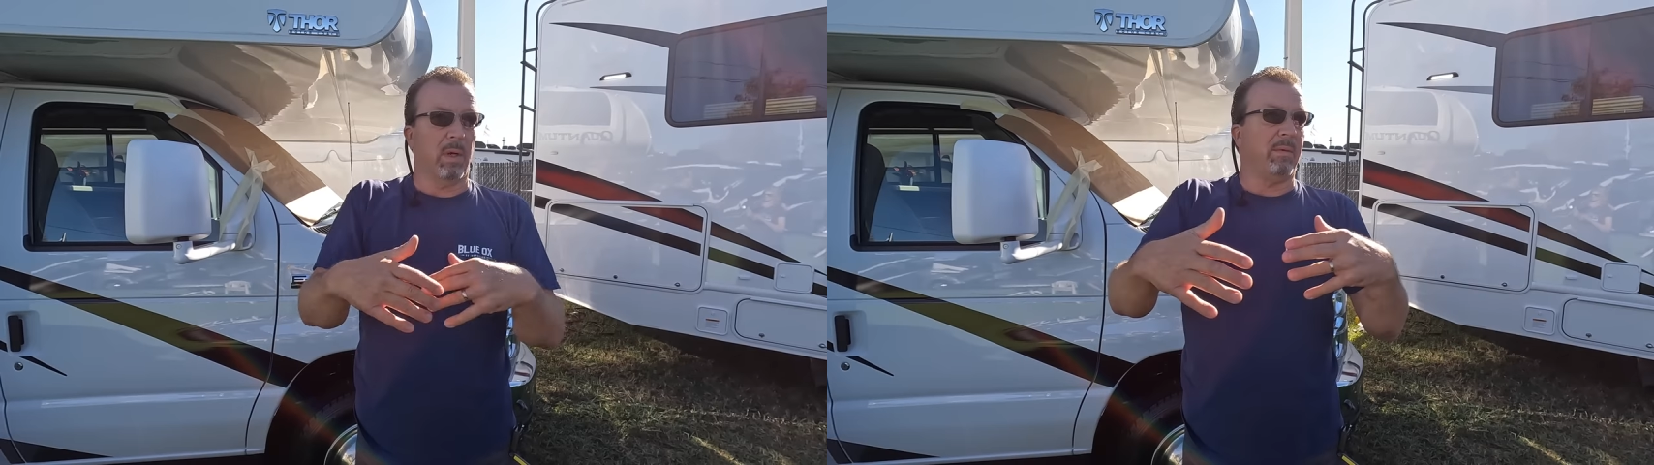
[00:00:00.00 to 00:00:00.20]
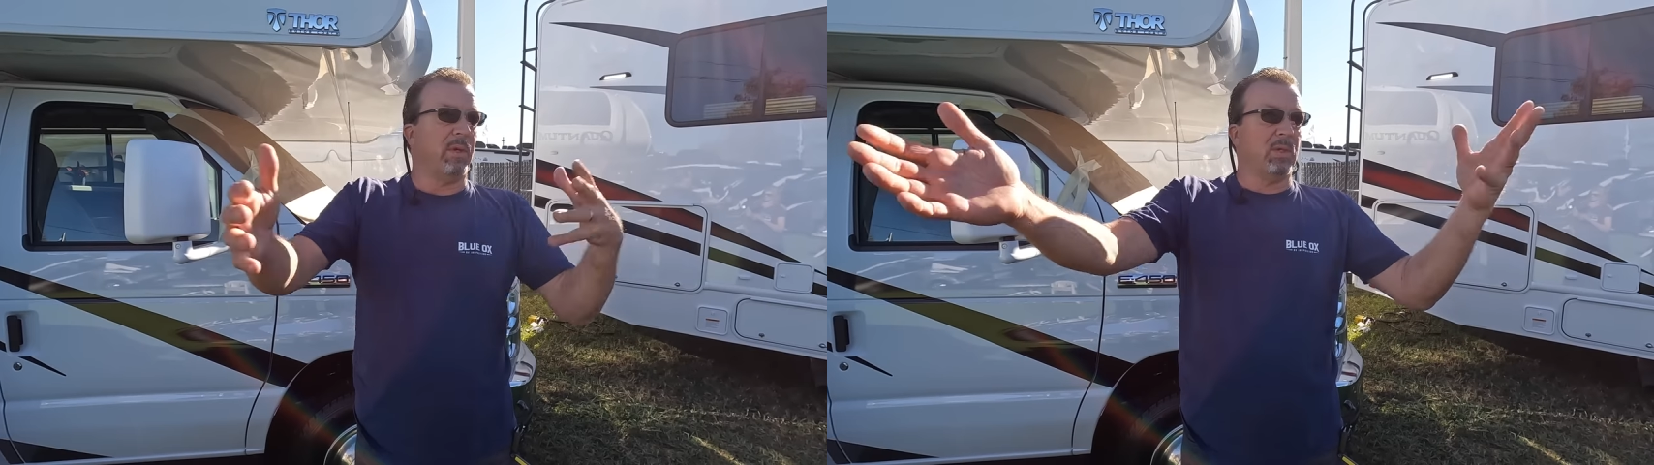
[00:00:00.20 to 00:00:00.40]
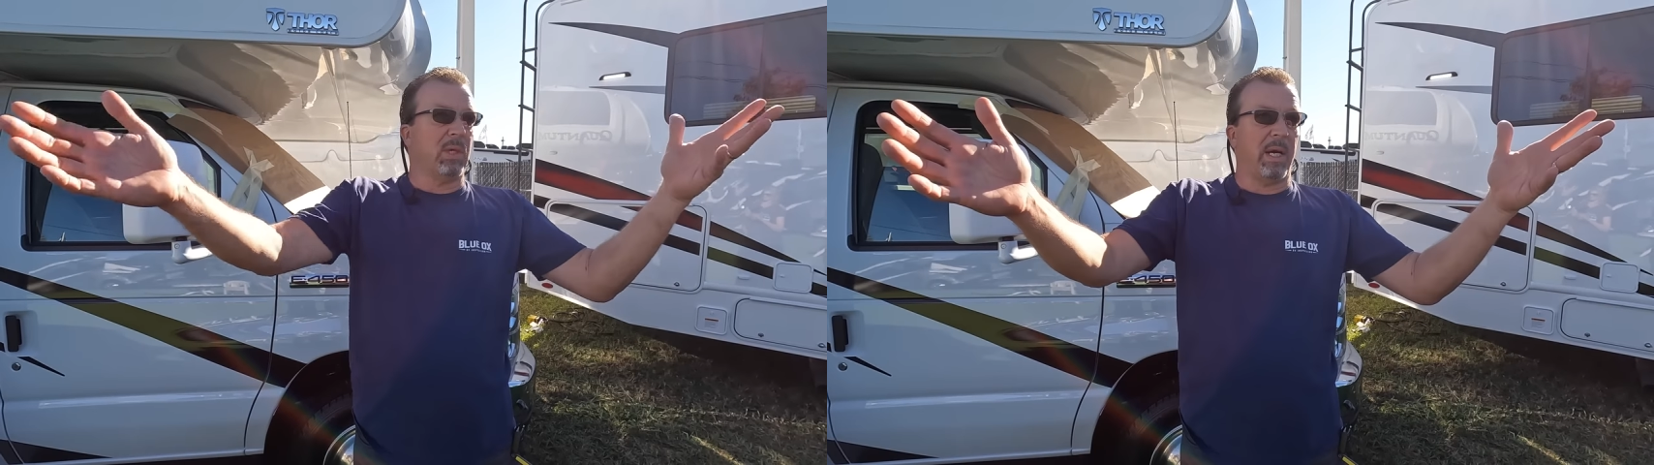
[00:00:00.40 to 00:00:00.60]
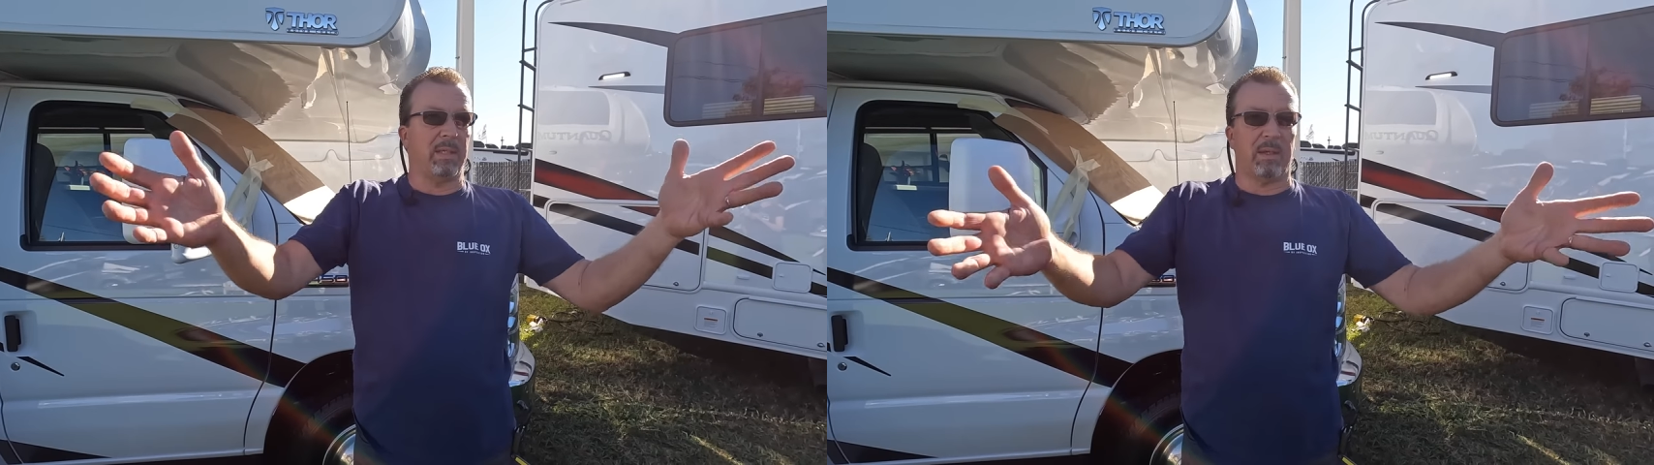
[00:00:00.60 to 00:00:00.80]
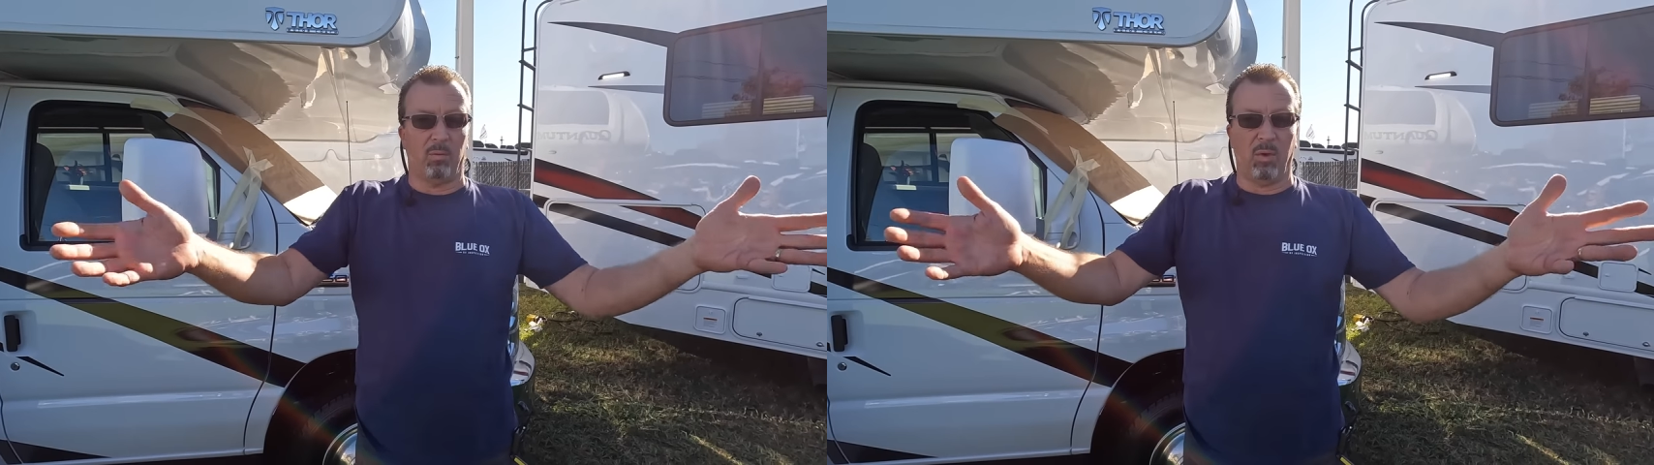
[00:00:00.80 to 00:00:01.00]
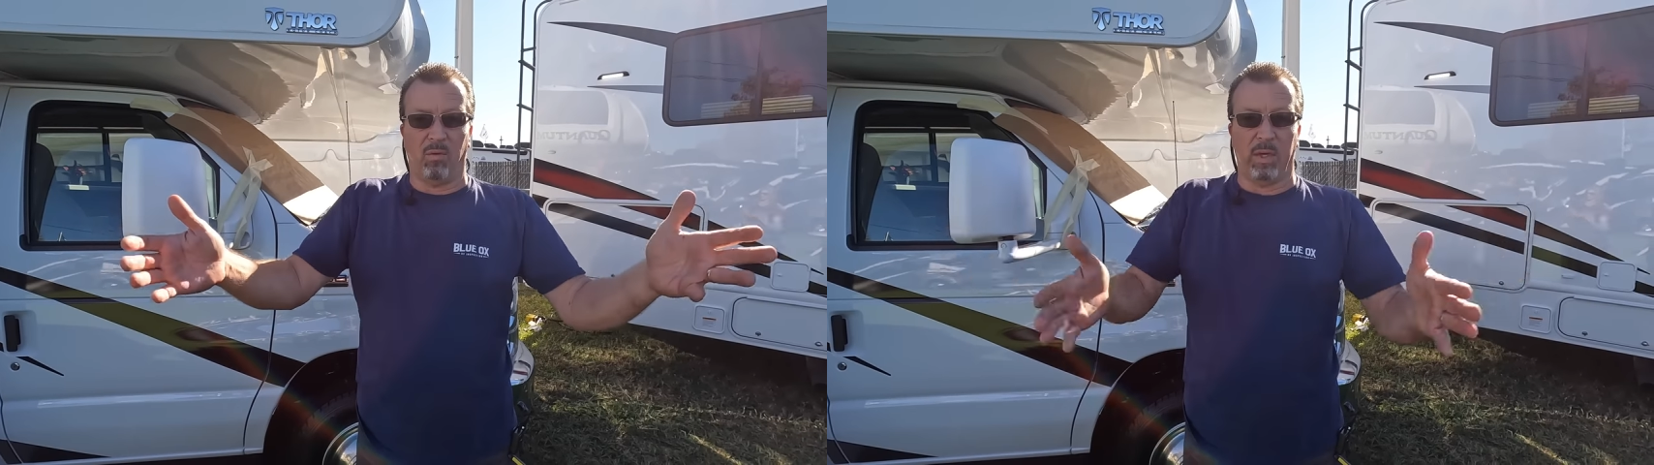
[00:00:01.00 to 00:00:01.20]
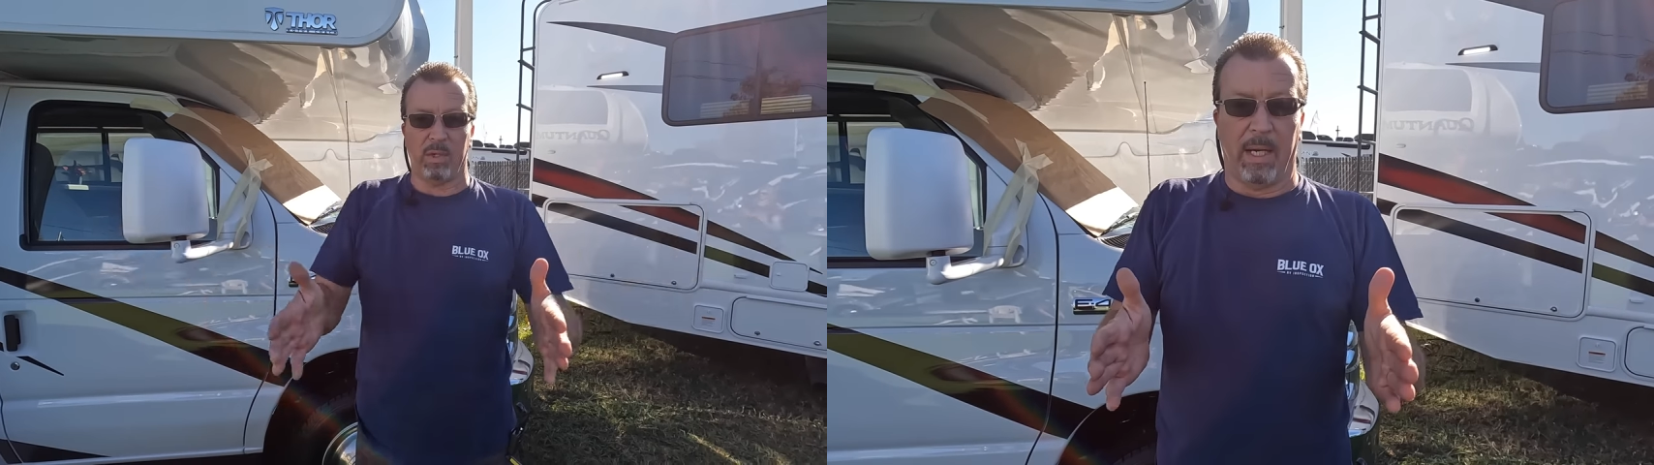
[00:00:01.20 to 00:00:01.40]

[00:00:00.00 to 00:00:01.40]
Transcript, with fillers: whatever the size of the roof is,